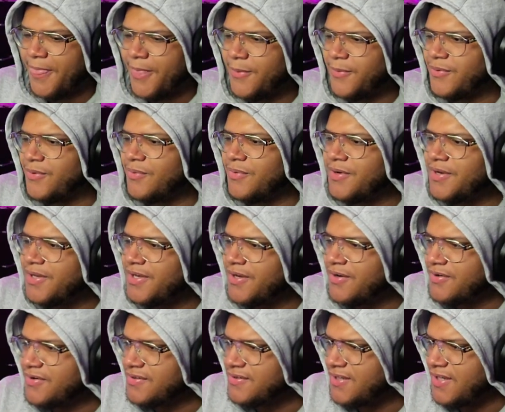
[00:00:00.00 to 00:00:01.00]
The one that
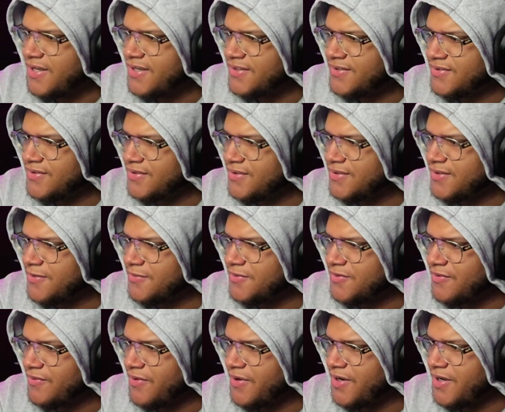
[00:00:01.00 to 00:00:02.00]
carries light to the
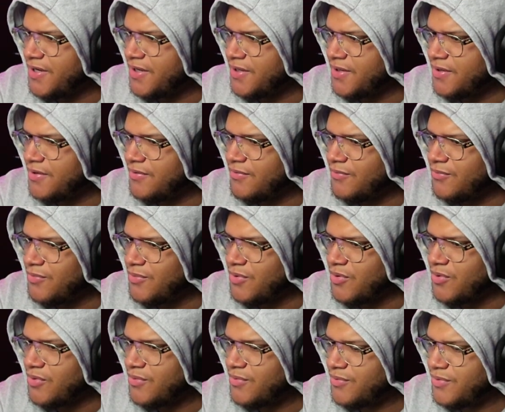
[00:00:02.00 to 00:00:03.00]
subterranean
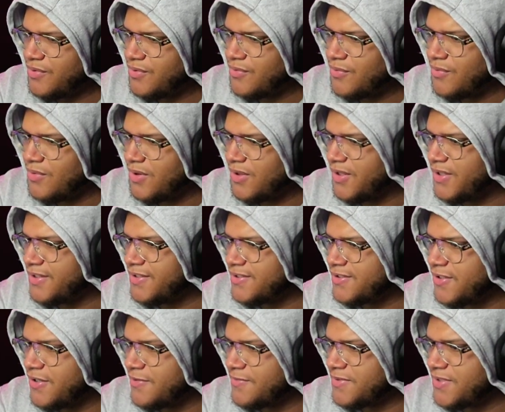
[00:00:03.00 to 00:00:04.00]
world while at the
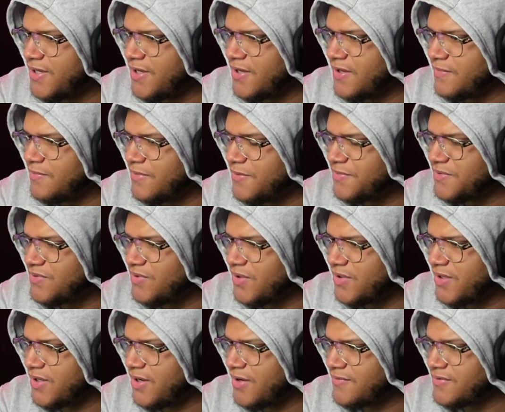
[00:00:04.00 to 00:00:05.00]
same time
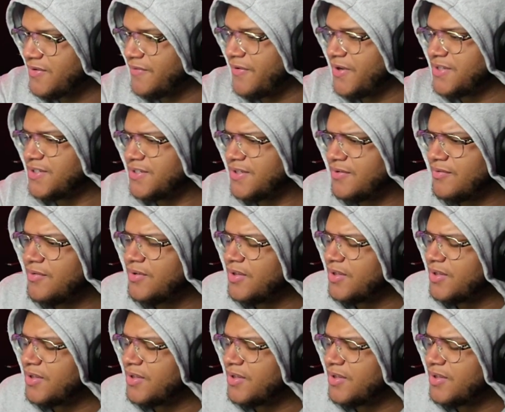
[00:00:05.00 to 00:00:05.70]
obstructing observation of it.